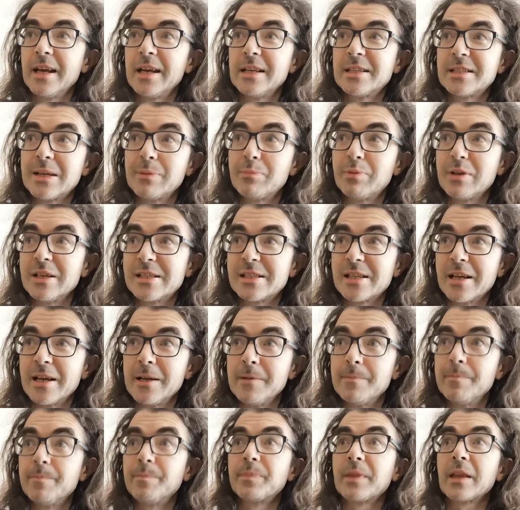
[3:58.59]
It's simply
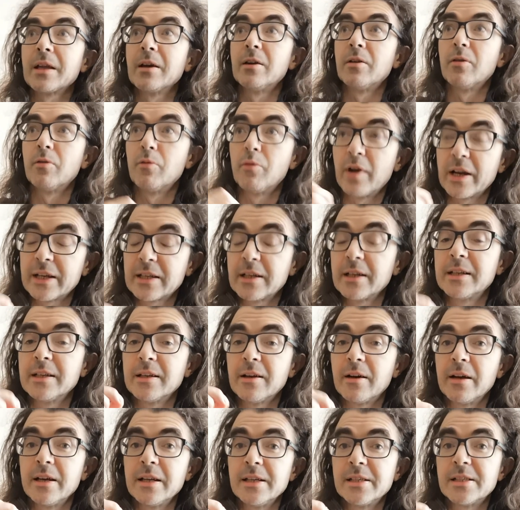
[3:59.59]
saying,
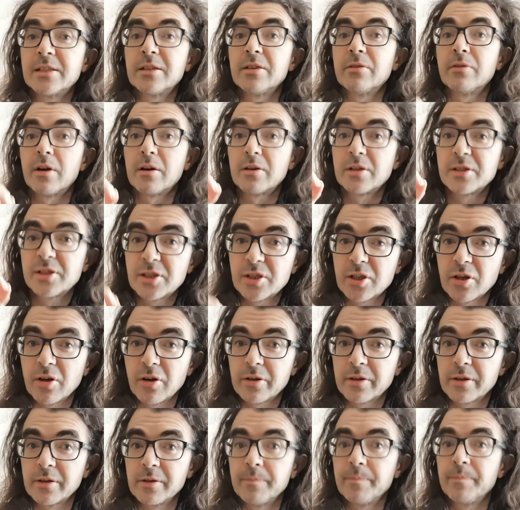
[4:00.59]
recognize there are
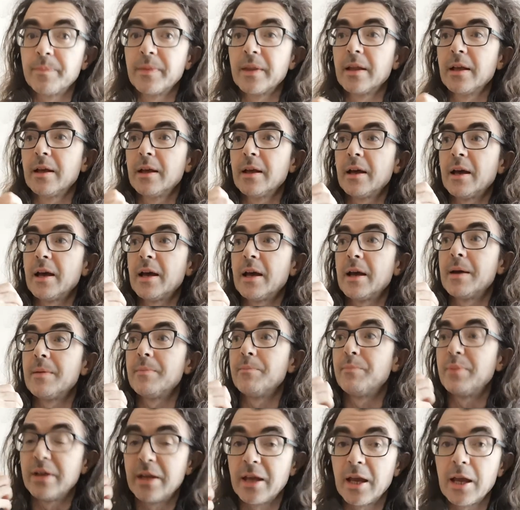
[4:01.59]
certain
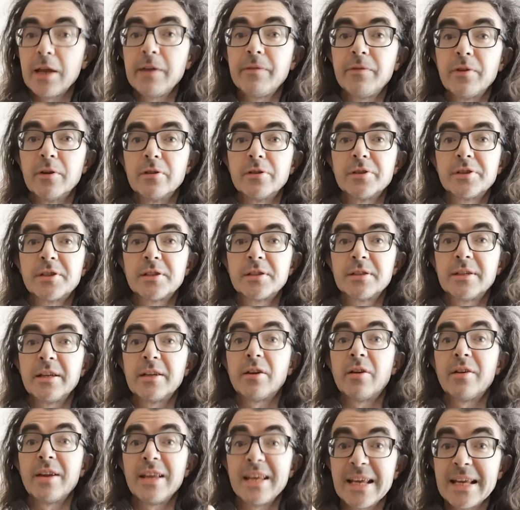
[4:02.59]
behaviors
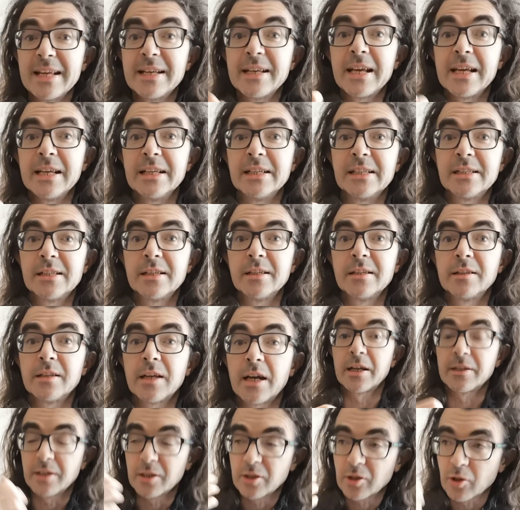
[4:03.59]
that are innate
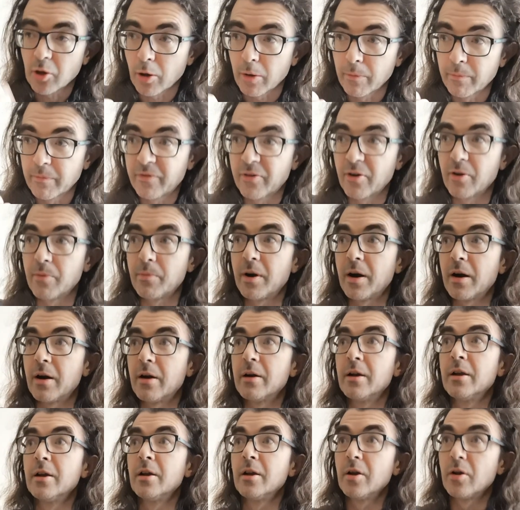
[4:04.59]
and that come from
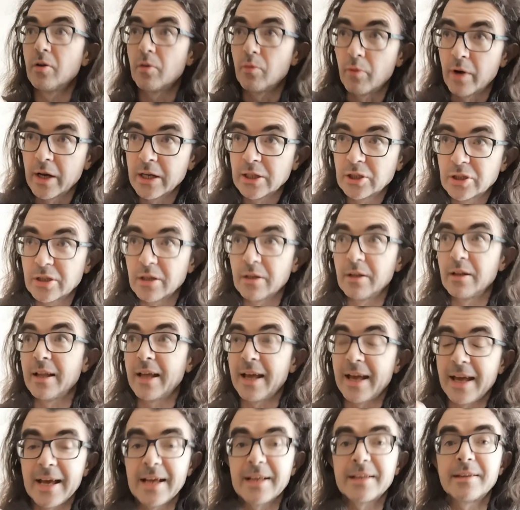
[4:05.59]
our
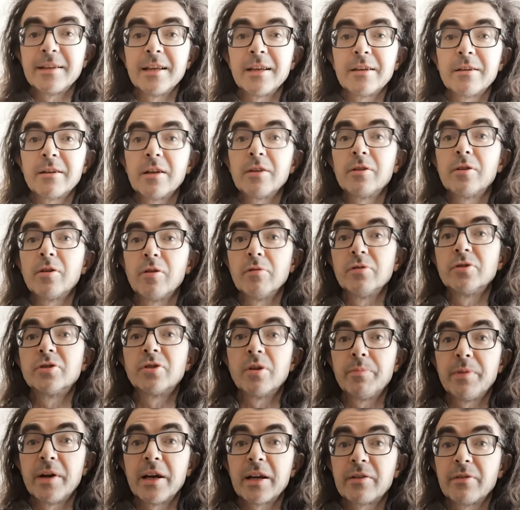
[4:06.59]
racial, ethnic and
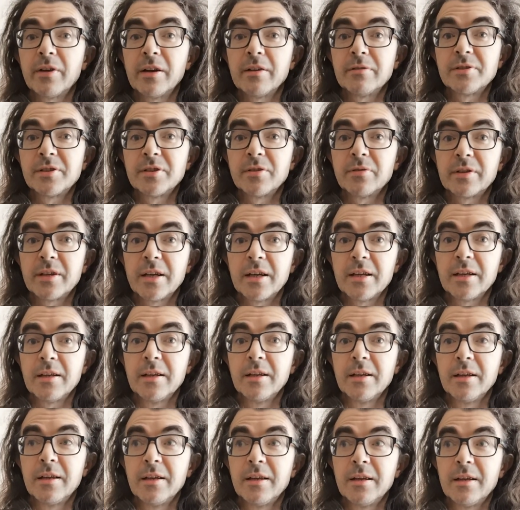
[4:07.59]
cultural backgrounds. Okay,
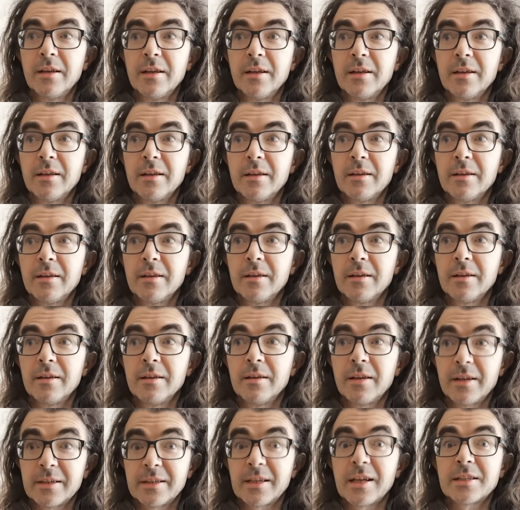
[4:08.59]

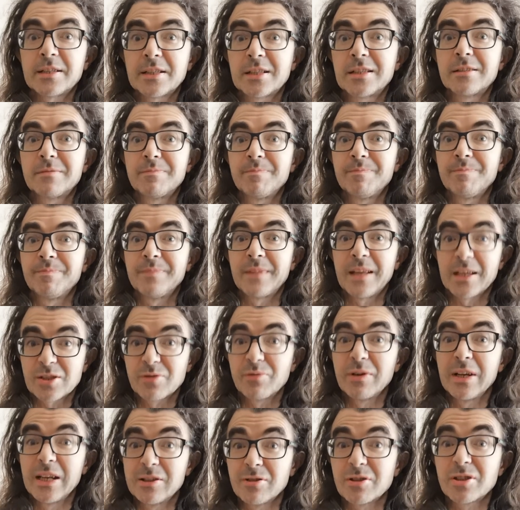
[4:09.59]
like that's
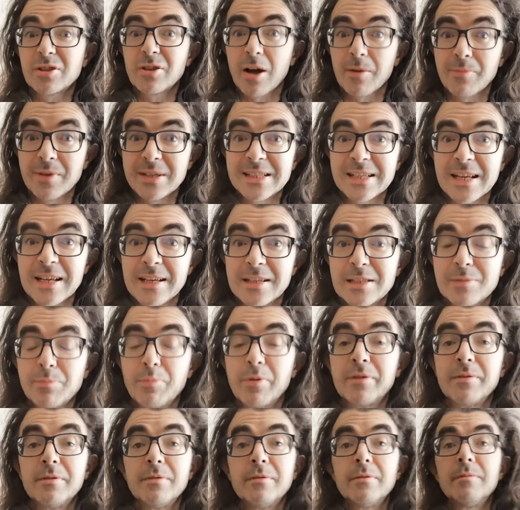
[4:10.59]
really just common sense,
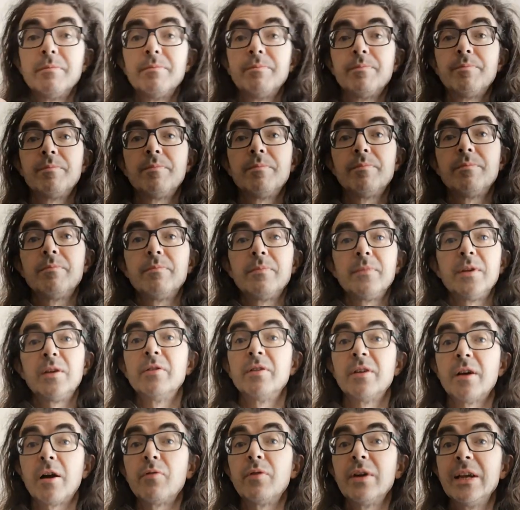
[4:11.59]
but
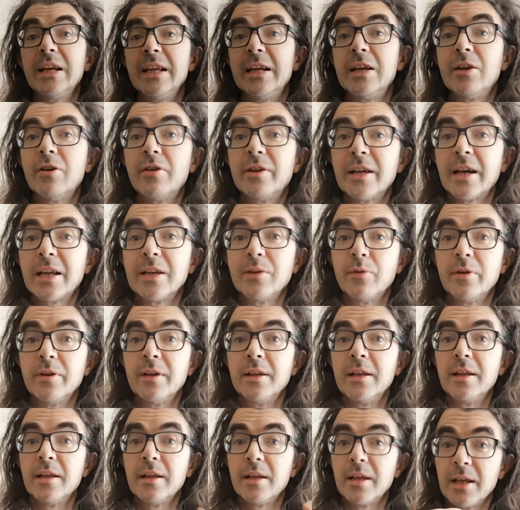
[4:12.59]
you're not really hearing
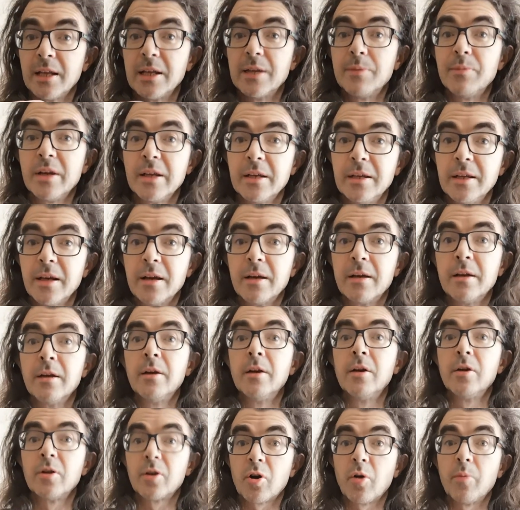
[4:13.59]
anyone in the media
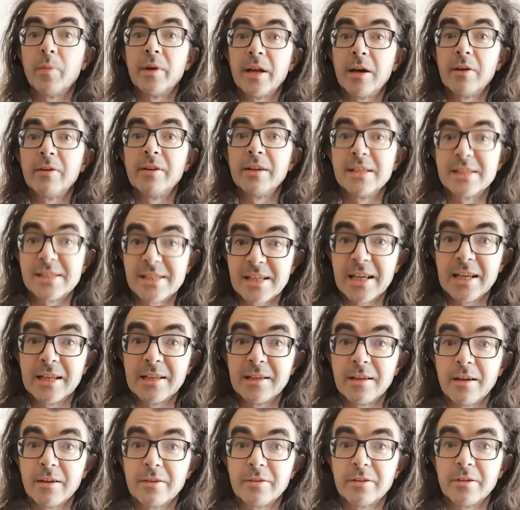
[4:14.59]
coming out and
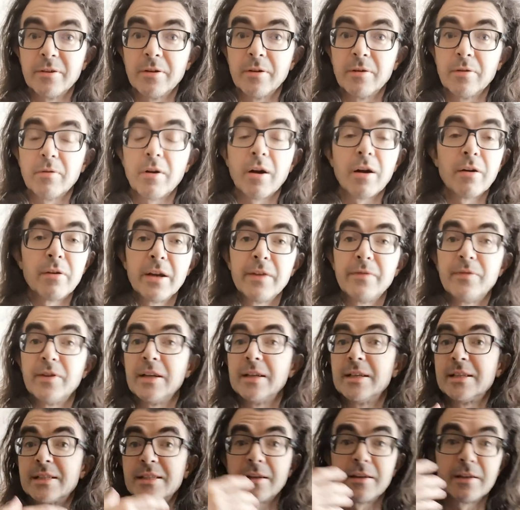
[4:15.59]
saying that, you know, or even
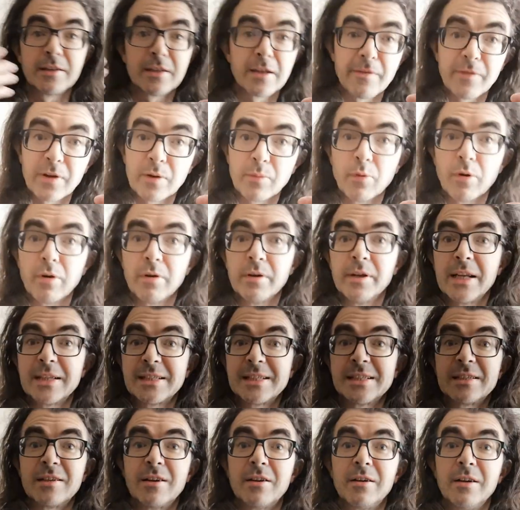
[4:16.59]
in the scientific world
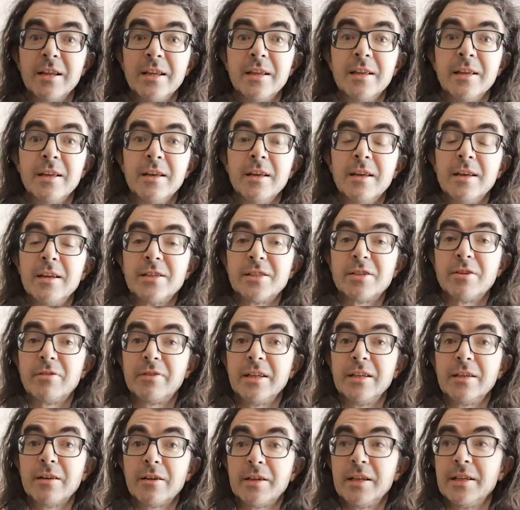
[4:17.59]
necessarily,
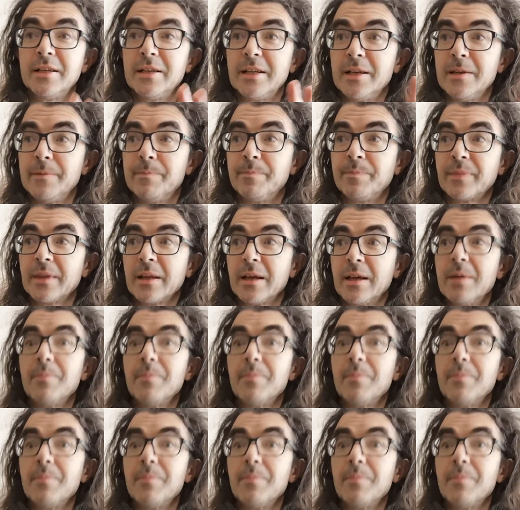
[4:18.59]
certainly not in the